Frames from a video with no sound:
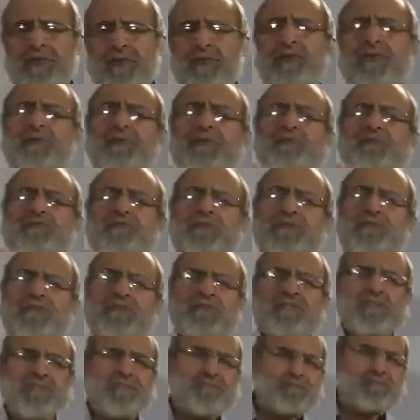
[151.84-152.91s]
We will
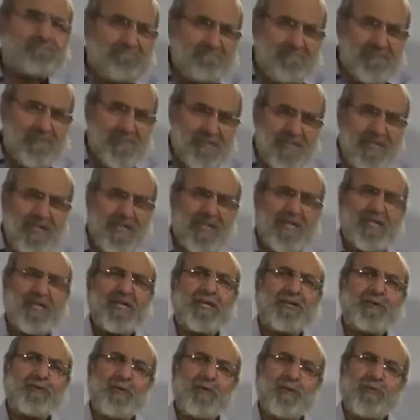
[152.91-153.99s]
first take
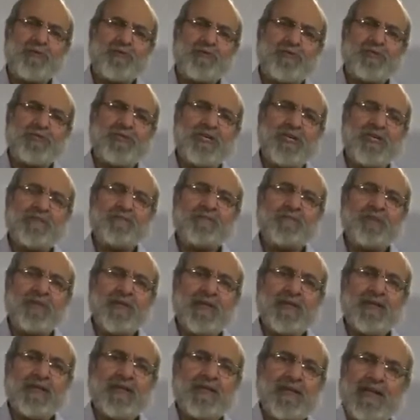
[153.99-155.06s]
care of Jar
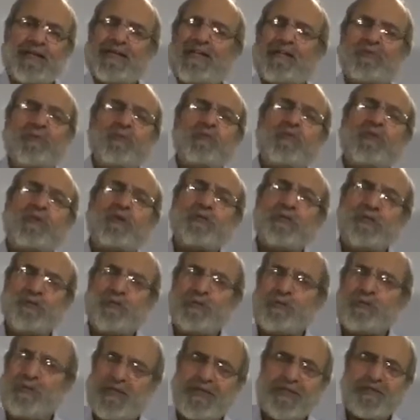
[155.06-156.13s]
and then move on
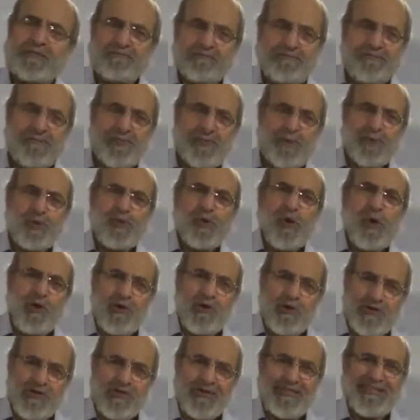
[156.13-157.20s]
to a
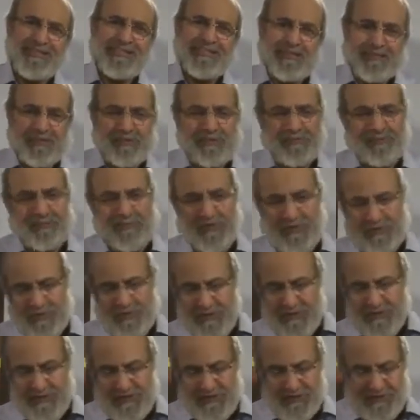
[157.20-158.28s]
longer list of
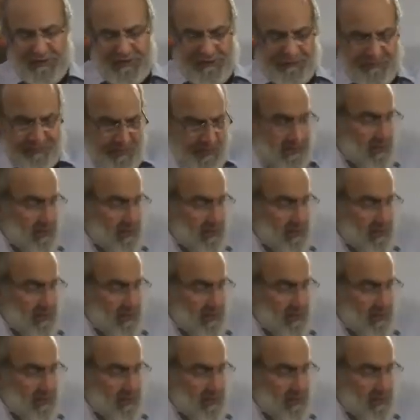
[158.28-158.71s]
possibilities.